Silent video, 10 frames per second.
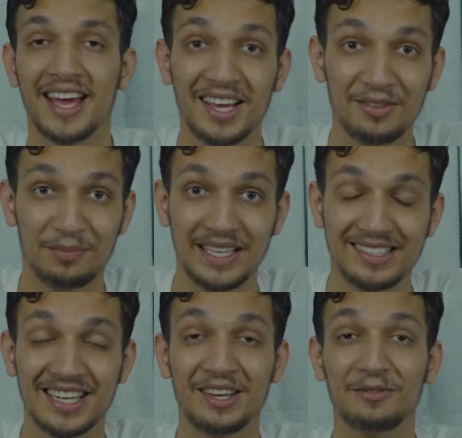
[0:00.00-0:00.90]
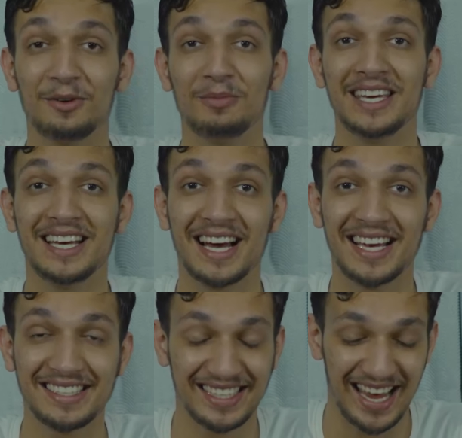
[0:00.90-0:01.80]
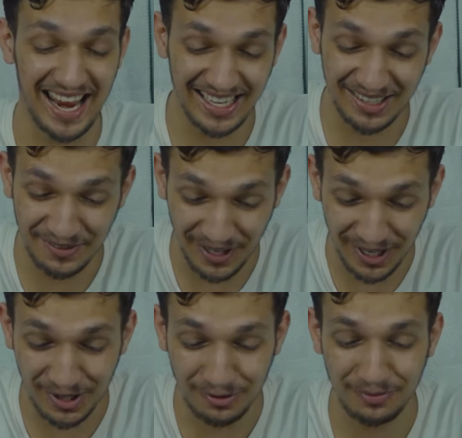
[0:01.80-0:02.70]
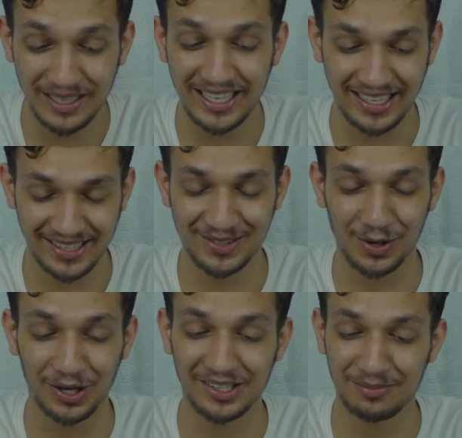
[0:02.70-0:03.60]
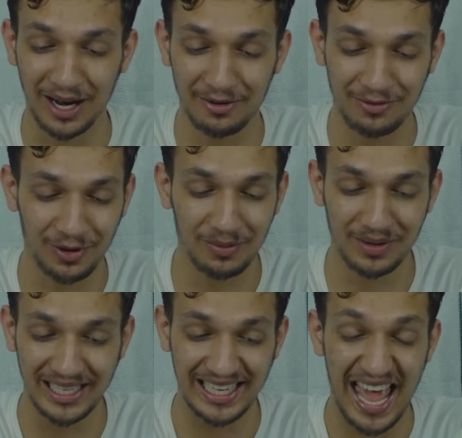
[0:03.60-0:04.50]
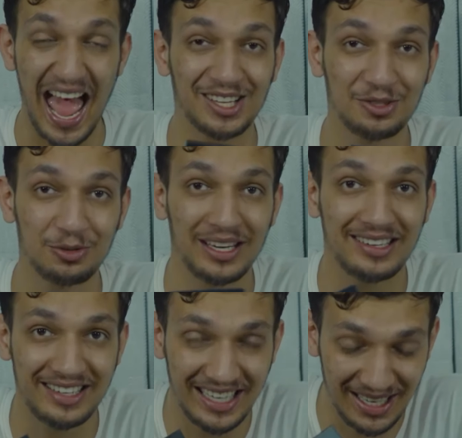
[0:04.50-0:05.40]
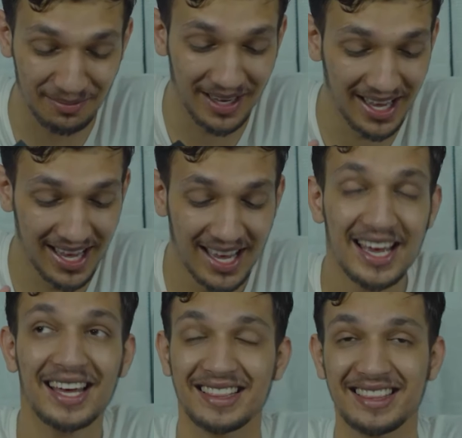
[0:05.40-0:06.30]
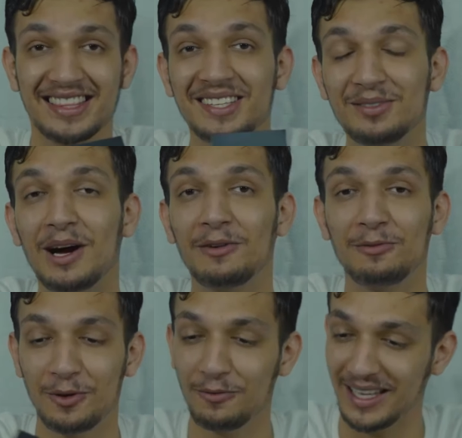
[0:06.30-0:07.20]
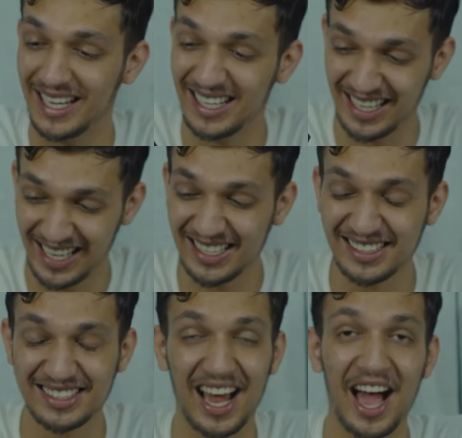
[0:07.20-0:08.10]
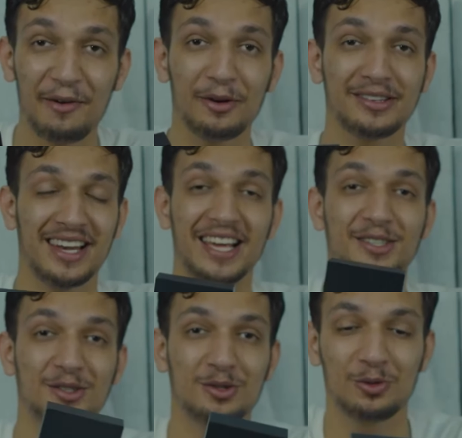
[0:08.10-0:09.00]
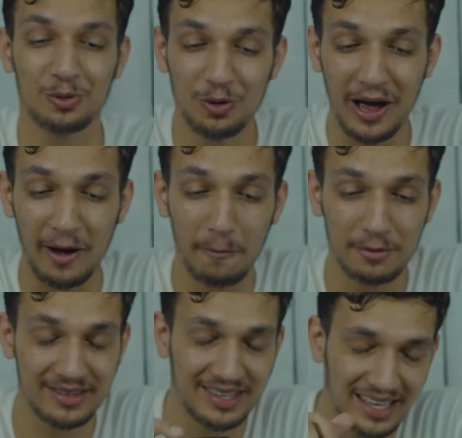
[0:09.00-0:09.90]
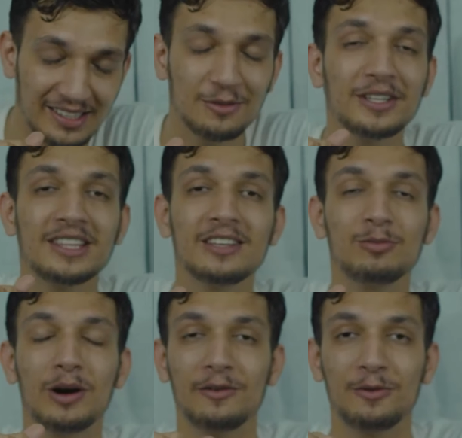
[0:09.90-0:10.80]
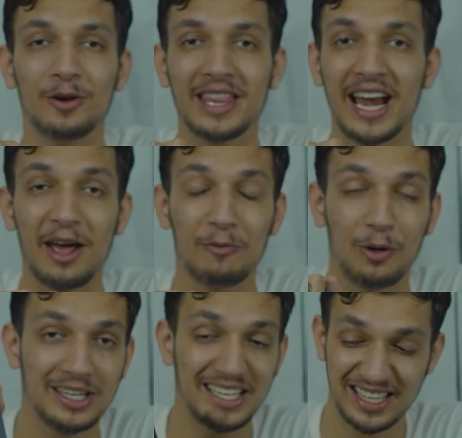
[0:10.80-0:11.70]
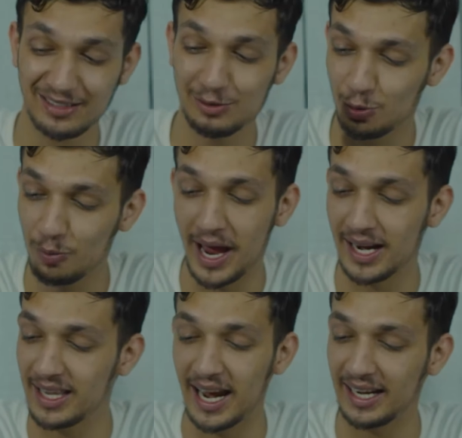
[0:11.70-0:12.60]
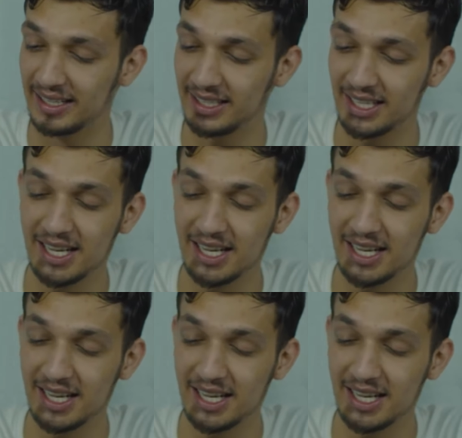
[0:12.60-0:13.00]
guys, Beast again from Geek Guys, and in front of me is not a smartphone but an actual dream. This smartphone, when it released, I was like so obsessed with this smartphone that I wanted this so bad that